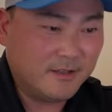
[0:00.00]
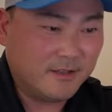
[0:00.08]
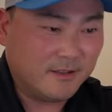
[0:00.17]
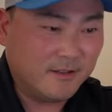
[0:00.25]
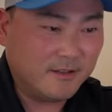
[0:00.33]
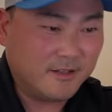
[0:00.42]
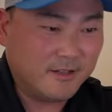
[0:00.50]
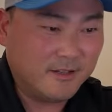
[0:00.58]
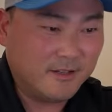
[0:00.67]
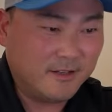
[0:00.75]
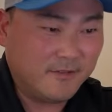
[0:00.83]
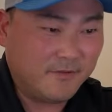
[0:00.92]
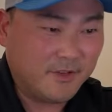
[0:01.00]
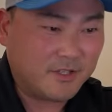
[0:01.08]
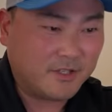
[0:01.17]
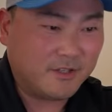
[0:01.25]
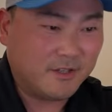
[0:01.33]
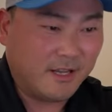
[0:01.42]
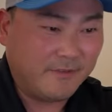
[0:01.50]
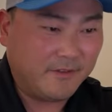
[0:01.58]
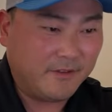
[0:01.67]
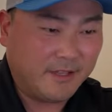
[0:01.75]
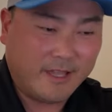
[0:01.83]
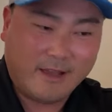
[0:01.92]
Look good, fish good, I
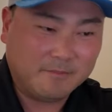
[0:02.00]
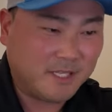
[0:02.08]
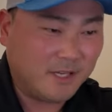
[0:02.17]
feel like. Yeah, I'm